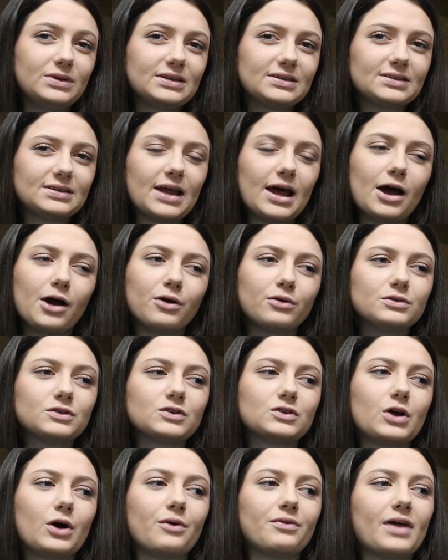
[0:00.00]
weeks now,
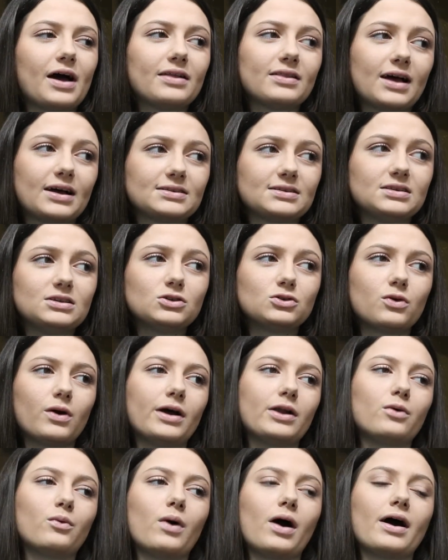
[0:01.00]
so that lasted
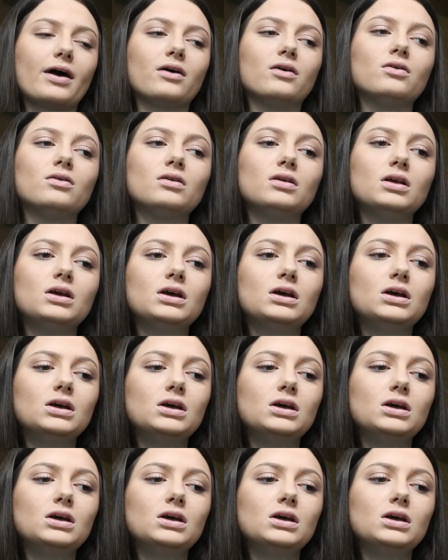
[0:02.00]
quite a while.